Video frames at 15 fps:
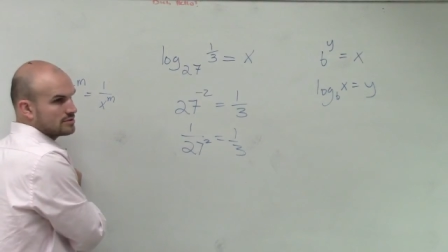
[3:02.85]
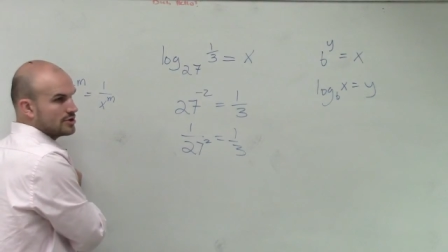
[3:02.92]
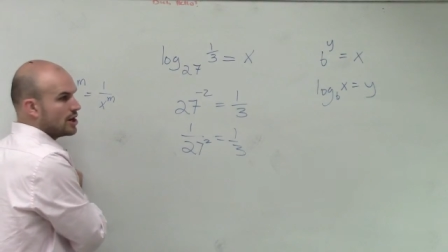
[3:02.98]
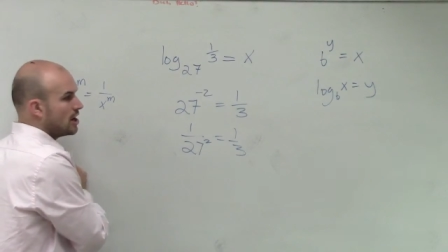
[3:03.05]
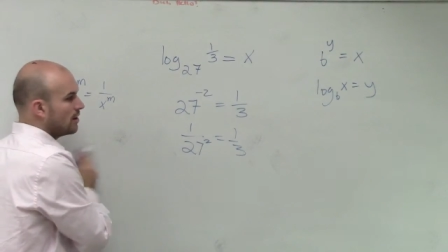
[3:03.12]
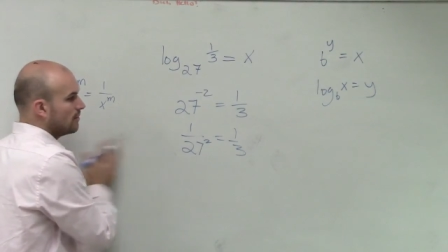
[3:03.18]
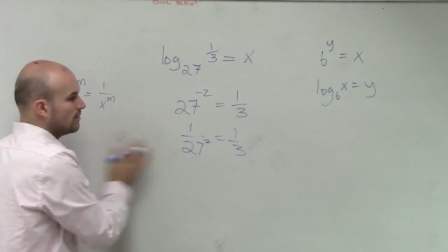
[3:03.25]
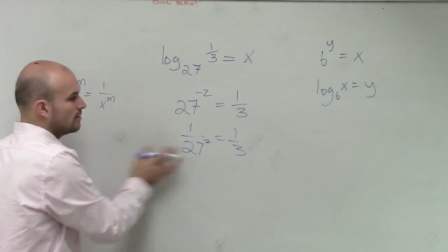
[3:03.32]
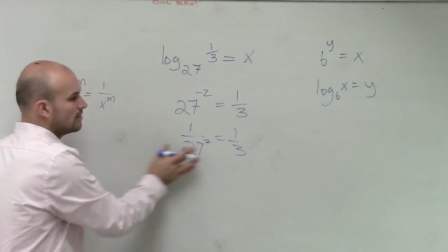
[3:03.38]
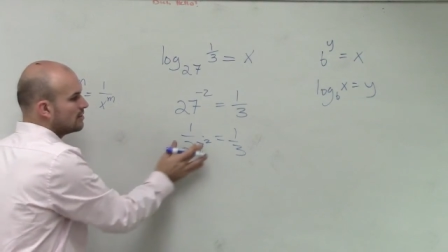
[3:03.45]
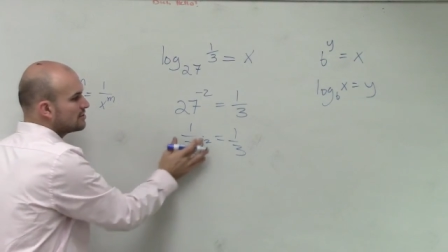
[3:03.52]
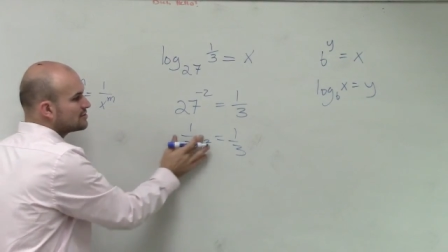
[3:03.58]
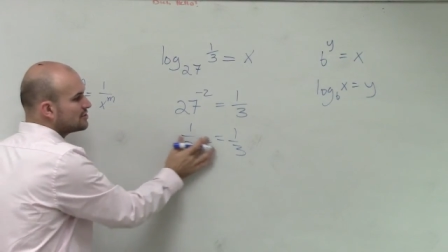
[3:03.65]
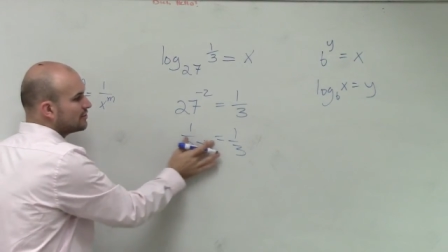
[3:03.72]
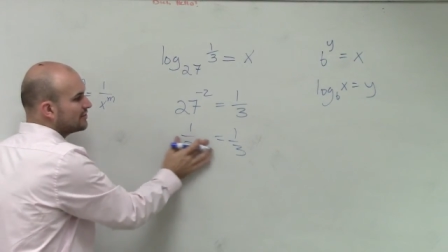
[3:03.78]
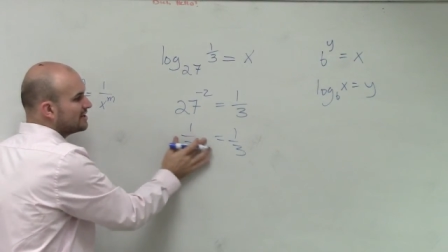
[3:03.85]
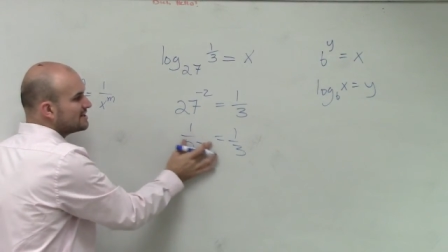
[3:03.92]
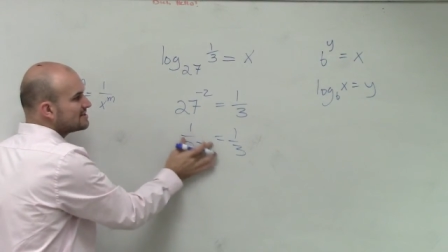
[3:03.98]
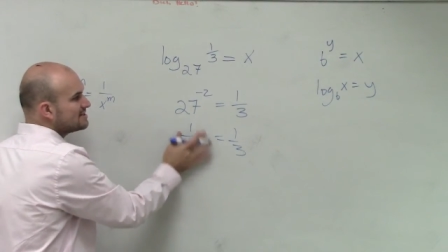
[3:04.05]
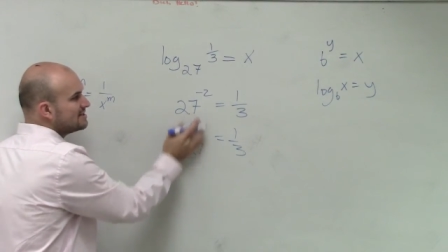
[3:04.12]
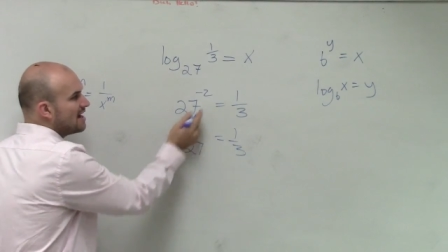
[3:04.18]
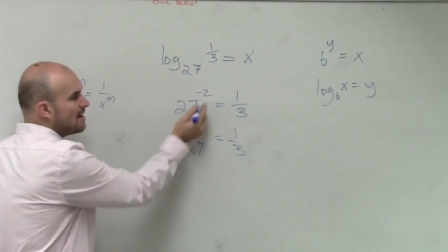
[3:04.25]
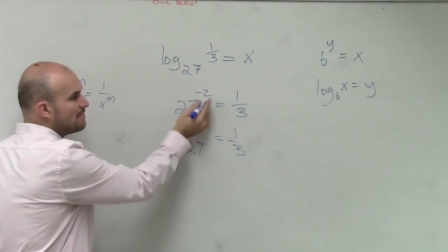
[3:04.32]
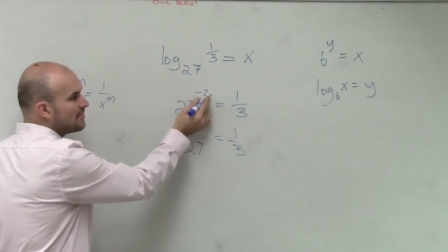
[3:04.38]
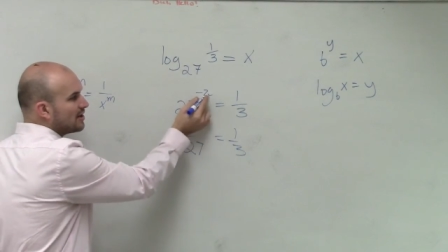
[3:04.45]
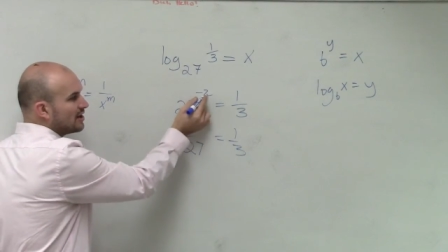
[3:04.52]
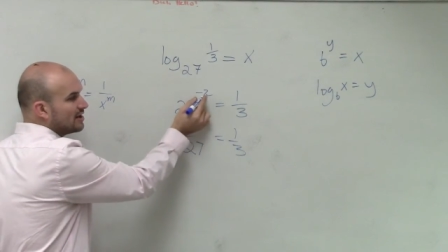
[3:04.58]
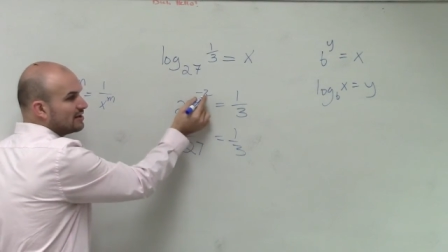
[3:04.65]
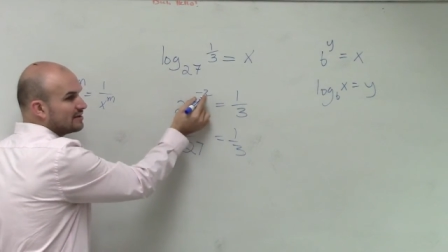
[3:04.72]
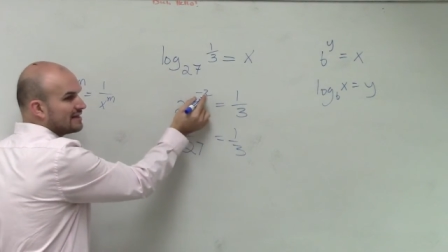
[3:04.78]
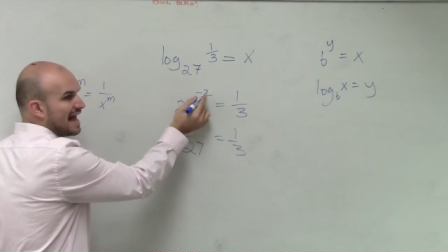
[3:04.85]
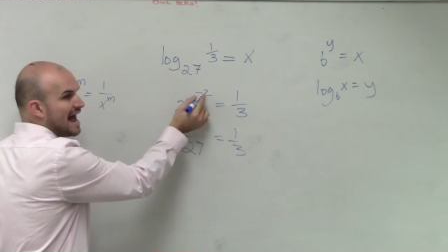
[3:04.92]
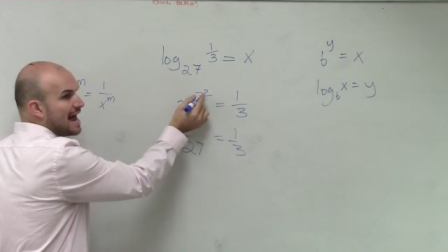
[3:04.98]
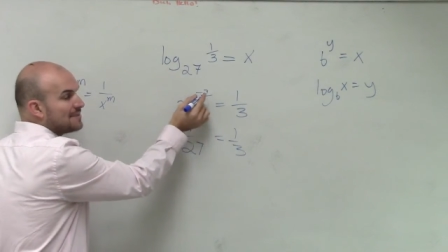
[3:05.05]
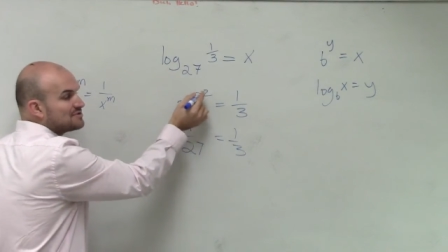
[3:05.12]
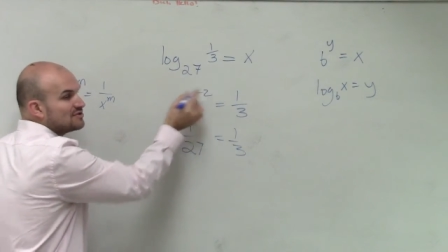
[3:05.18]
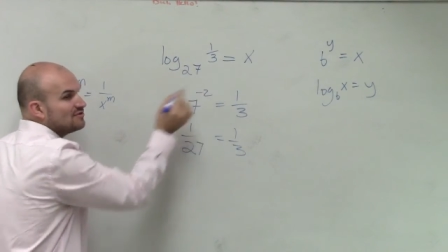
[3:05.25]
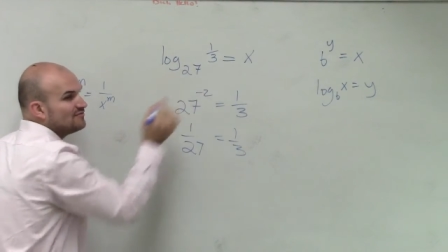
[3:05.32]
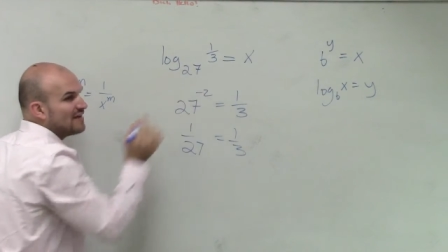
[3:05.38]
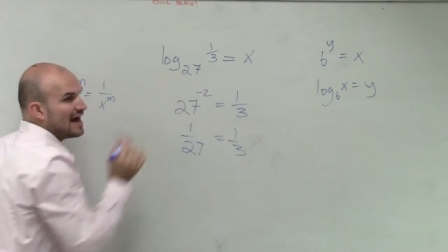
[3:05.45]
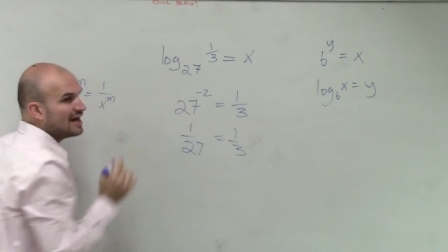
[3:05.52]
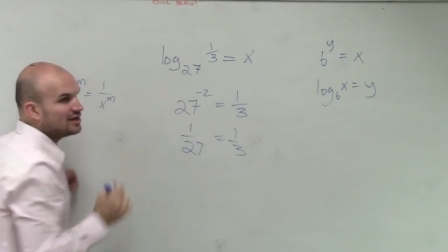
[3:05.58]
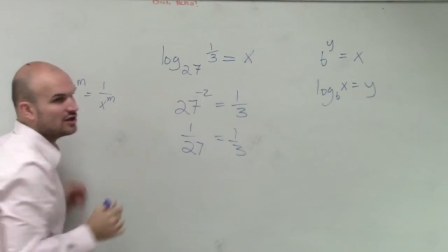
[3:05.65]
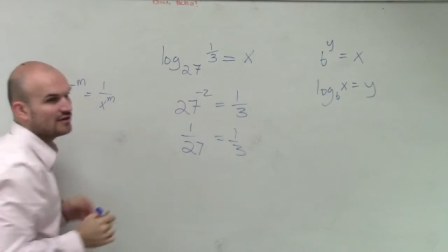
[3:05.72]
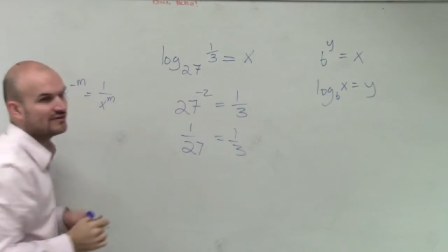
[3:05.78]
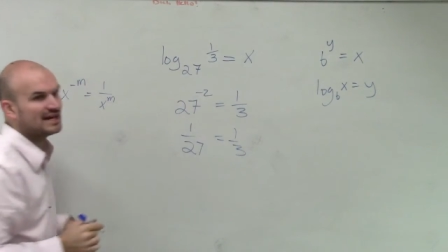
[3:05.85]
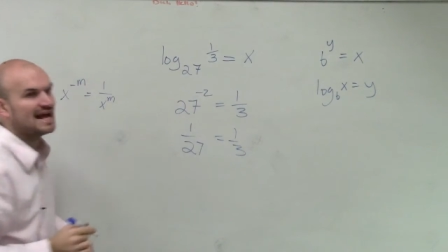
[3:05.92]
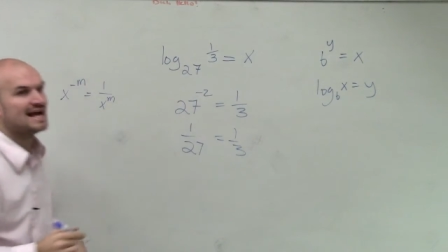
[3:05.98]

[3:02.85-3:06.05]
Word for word: No. So this number, the absolute value of it,